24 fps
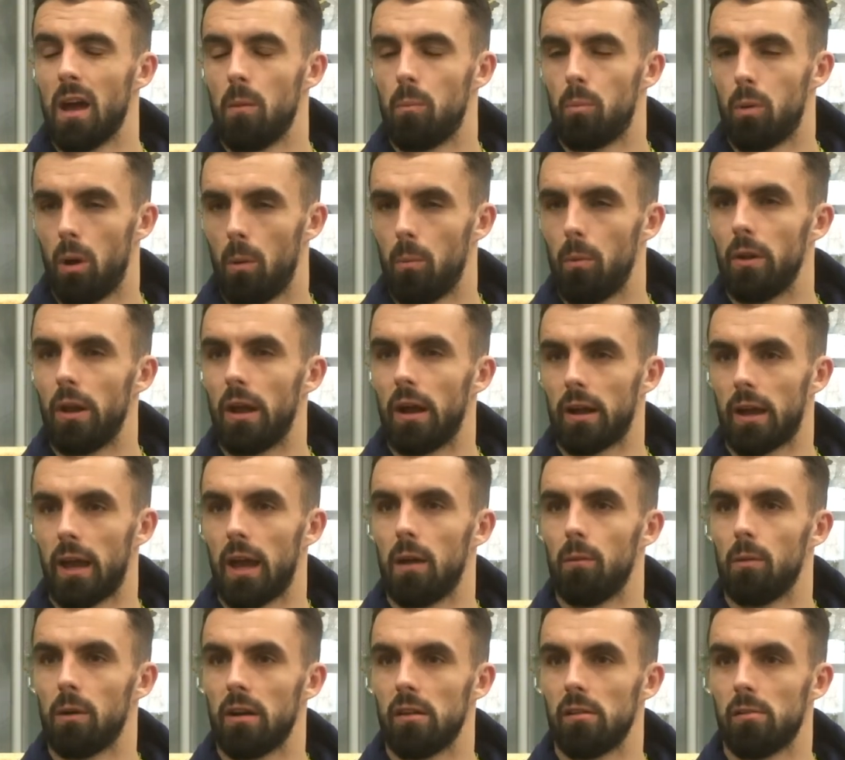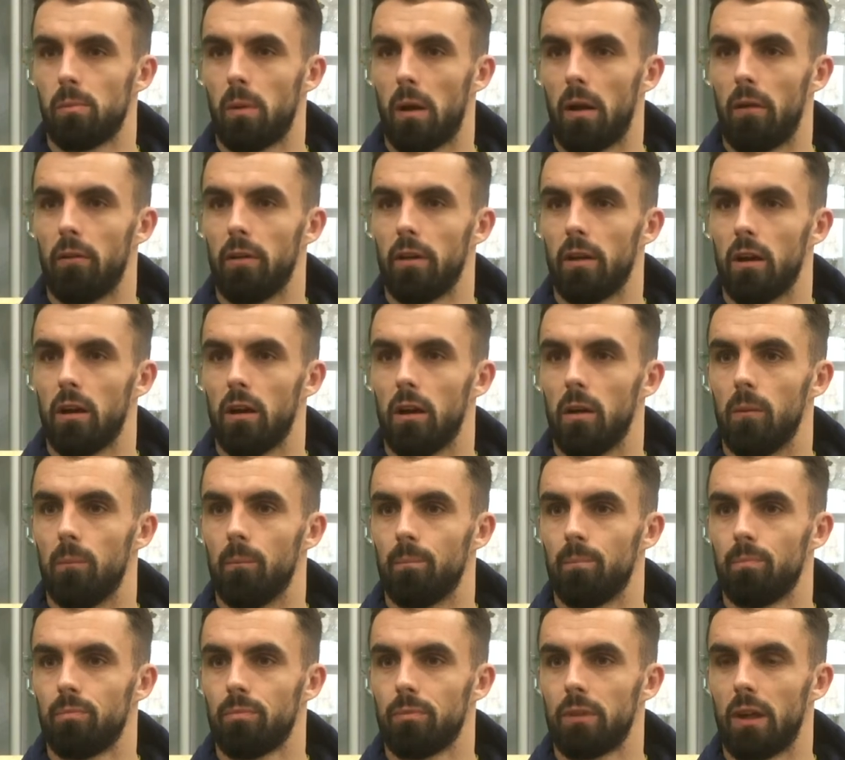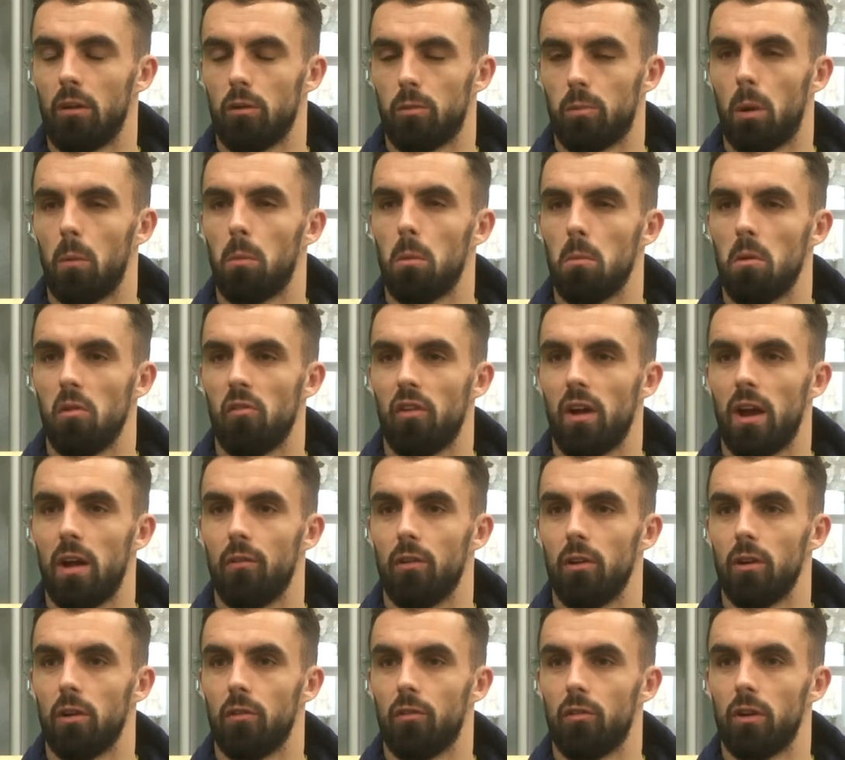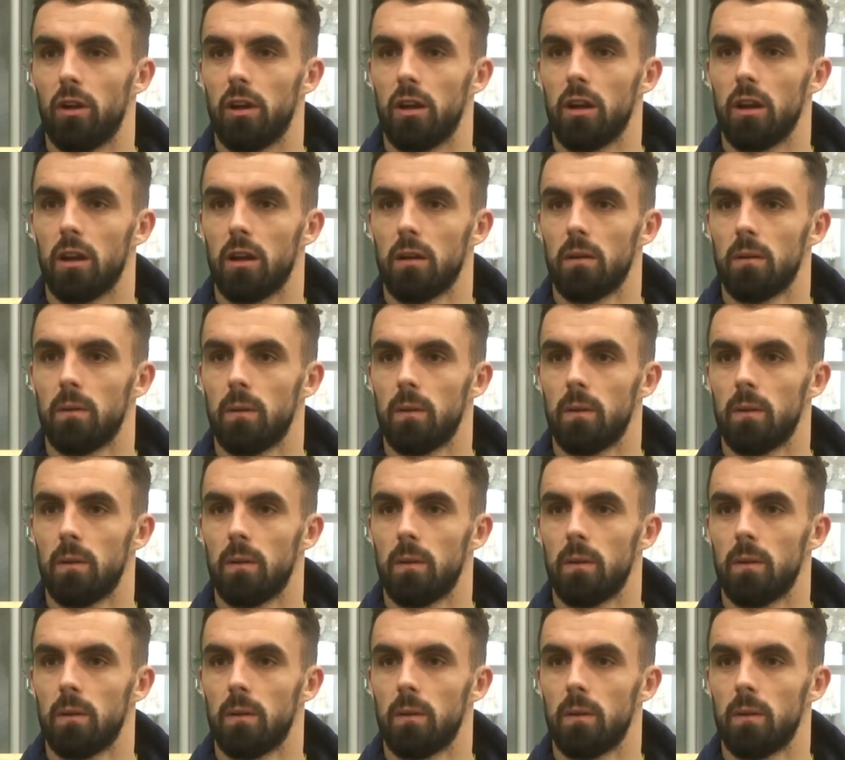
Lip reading: probably that game against Barry, that was probably my favourite of the 3, yeah.